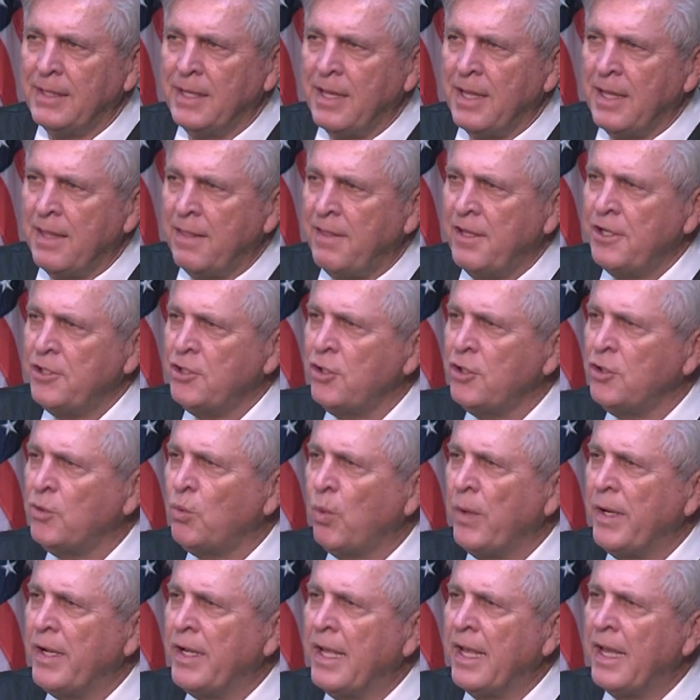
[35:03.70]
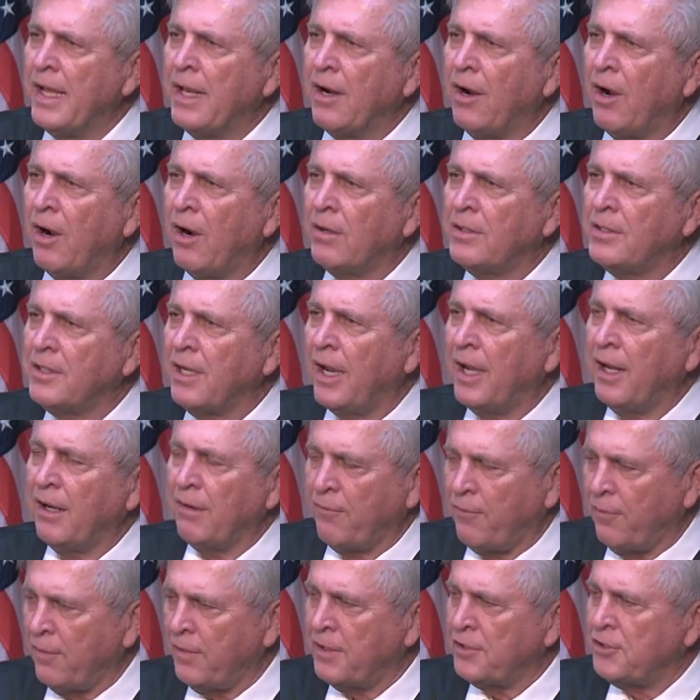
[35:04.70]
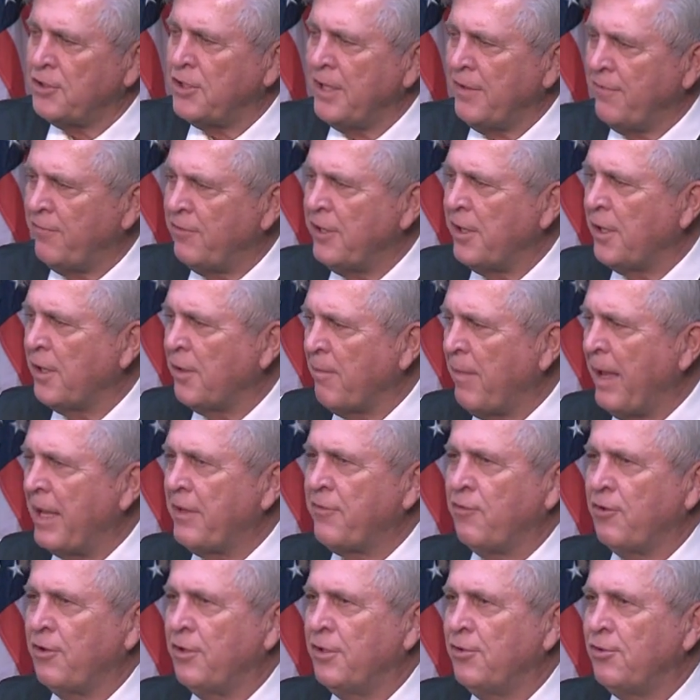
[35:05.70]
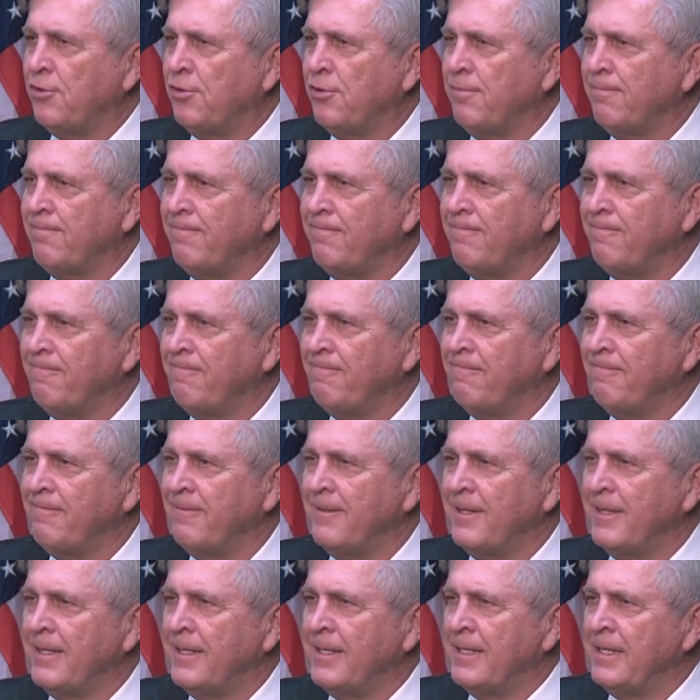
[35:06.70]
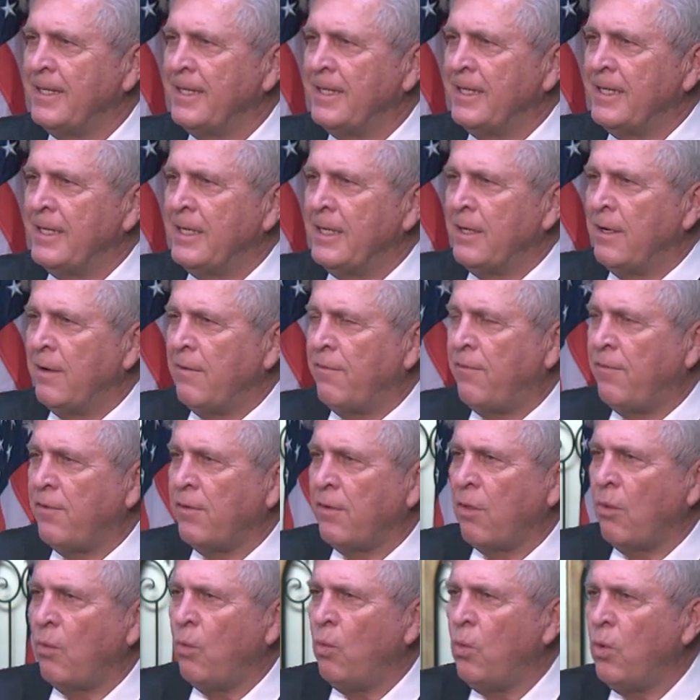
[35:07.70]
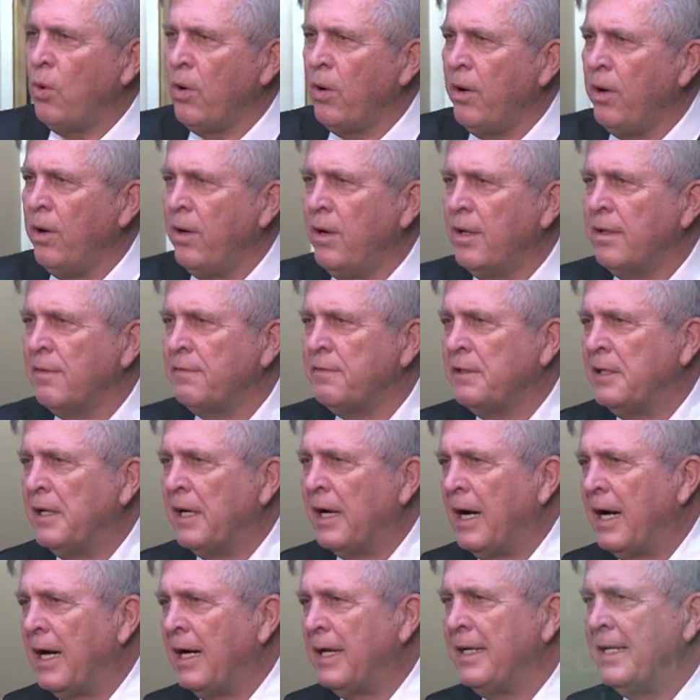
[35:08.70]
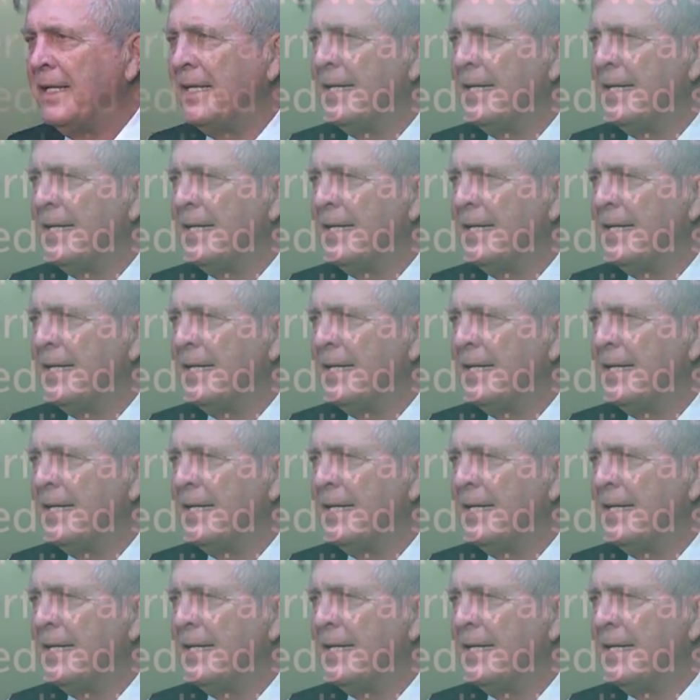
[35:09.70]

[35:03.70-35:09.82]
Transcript: This is we get our title for this evening's message. For the Word of God